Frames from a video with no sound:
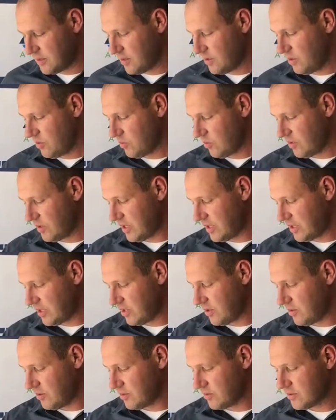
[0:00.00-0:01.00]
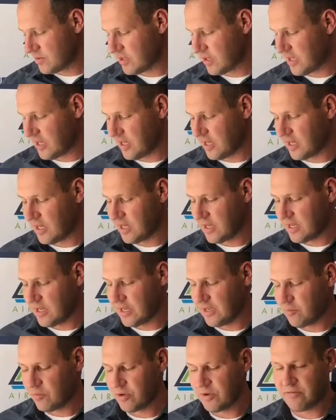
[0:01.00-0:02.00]
You will need to use an
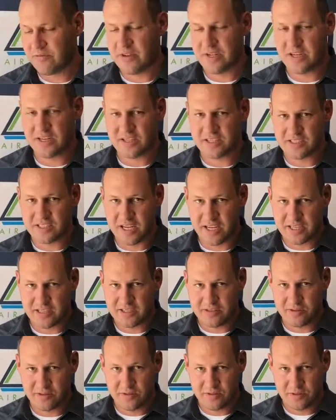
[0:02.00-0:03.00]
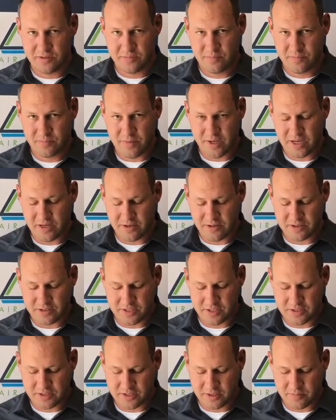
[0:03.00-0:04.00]
input fitting designed to meet your
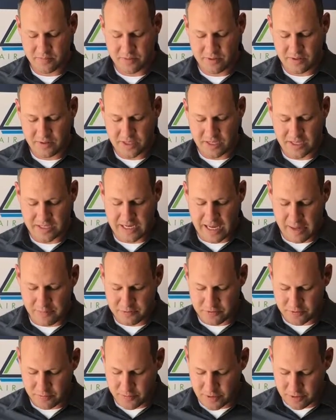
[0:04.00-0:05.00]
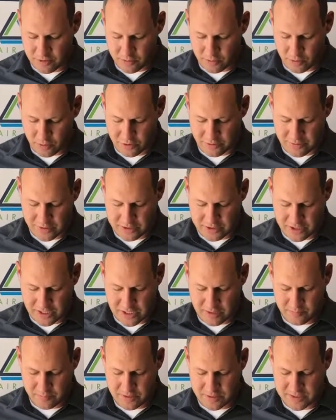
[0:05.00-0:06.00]
system that adapts from our 1/4-inch
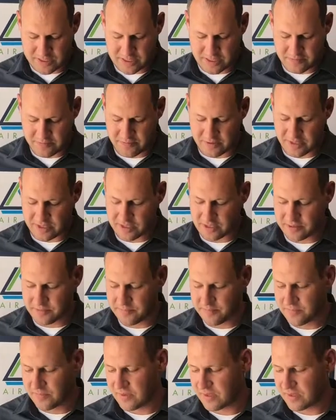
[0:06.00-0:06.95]
NPT fitting